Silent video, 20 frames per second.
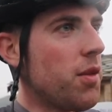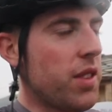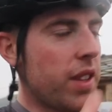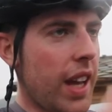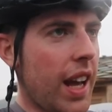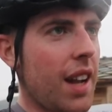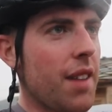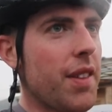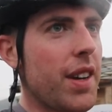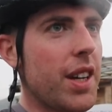
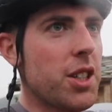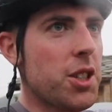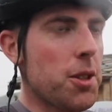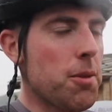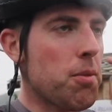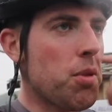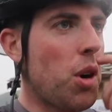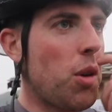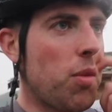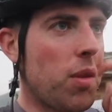the
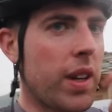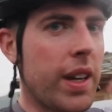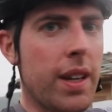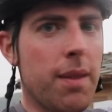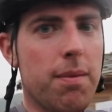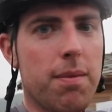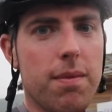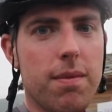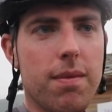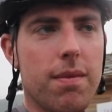elevation
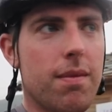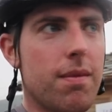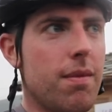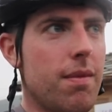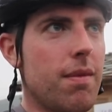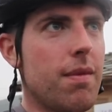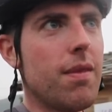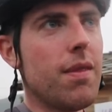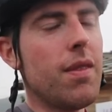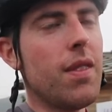probably
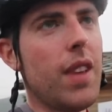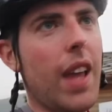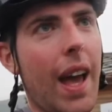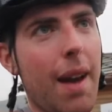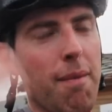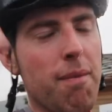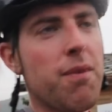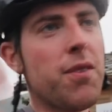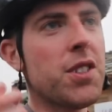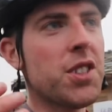
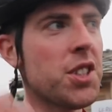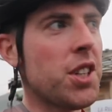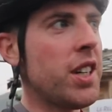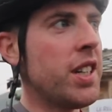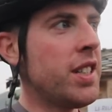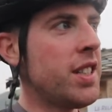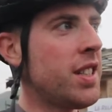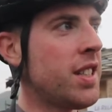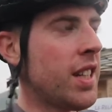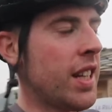
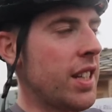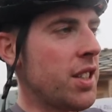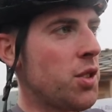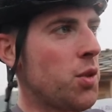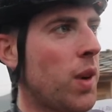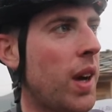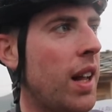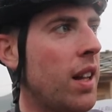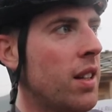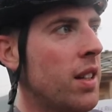emphasizes it
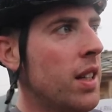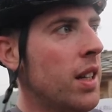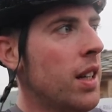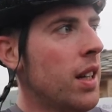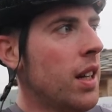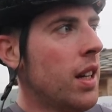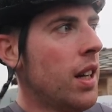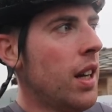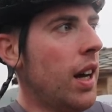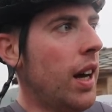as well.
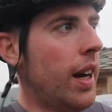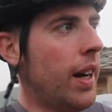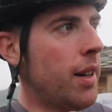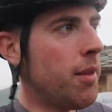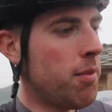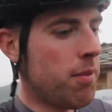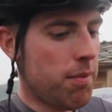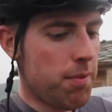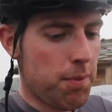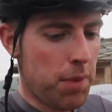
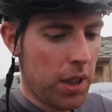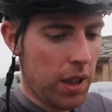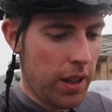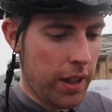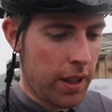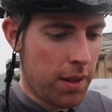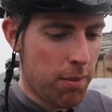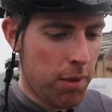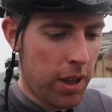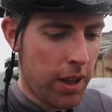Um, but
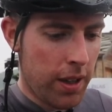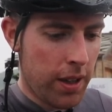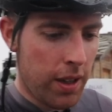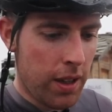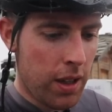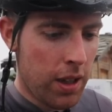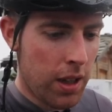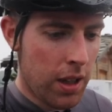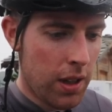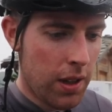like
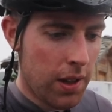my